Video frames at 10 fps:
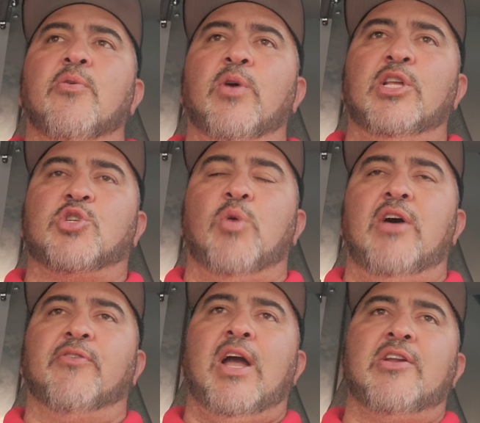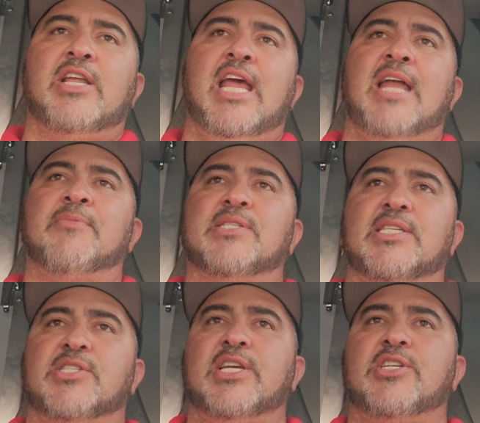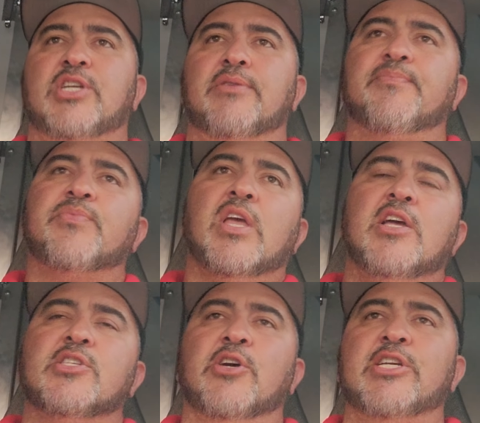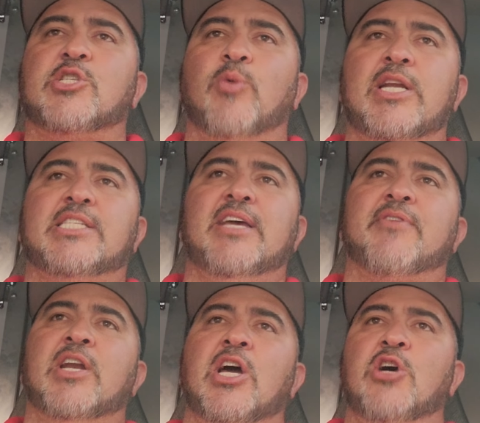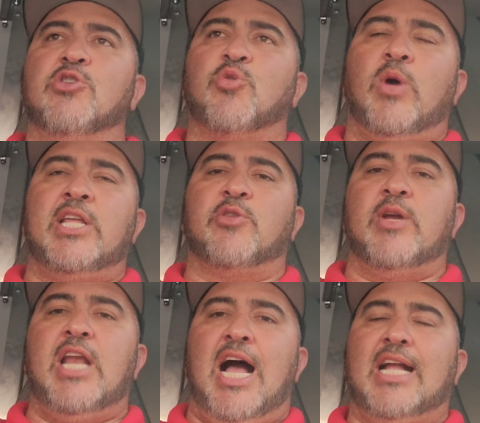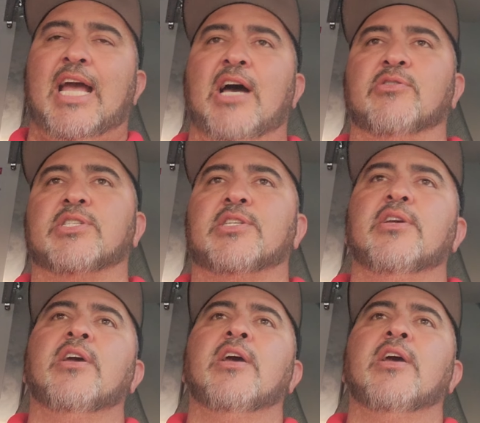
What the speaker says: with a 12-round unanimous decision. So he's 27-0, 23 knockouts.